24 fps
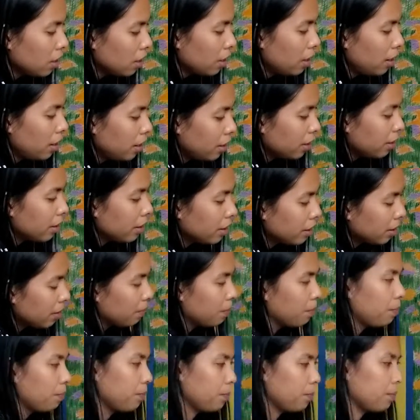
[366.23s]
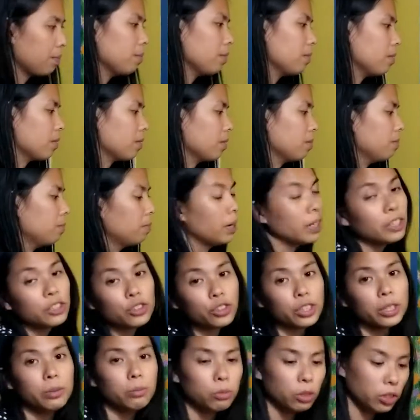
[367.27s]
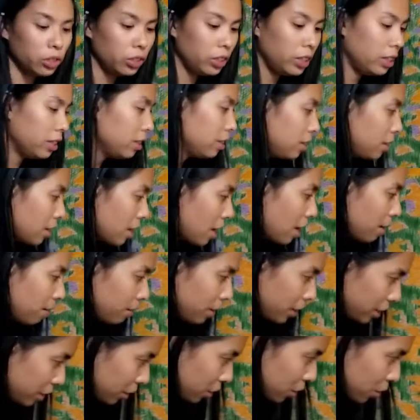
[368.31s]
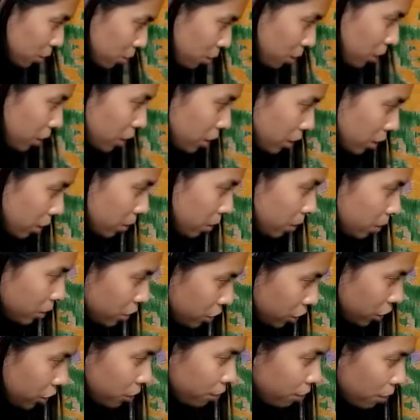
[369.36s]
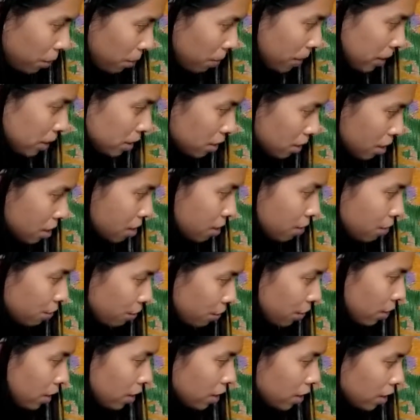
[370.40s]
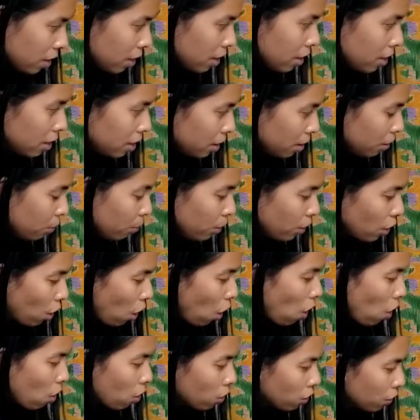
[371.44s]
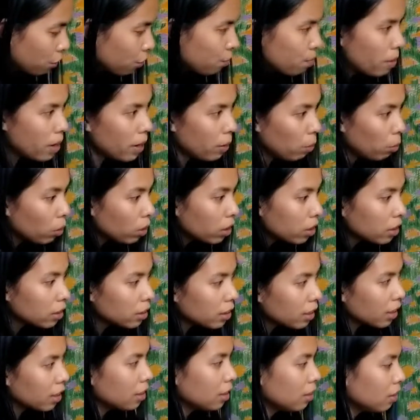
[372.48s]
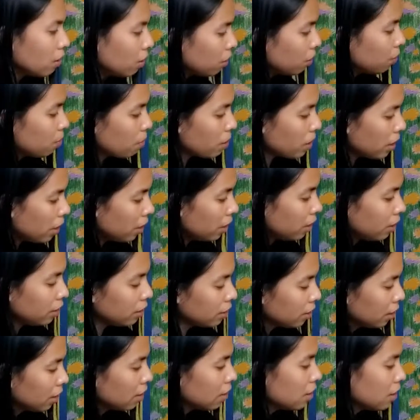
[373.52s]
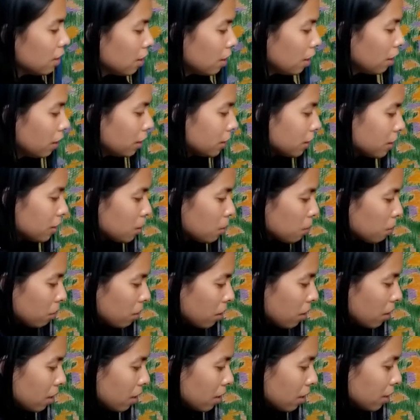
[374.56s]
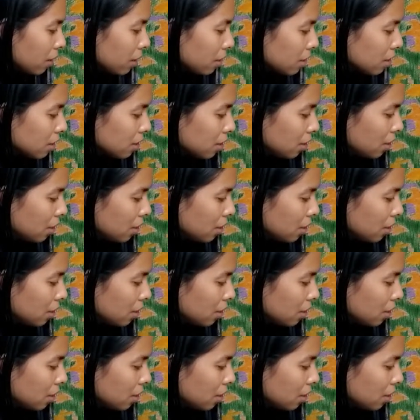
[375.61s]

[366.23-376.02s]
And my dream really is to have like a studio just for myself with all of my work and all of my art supplies.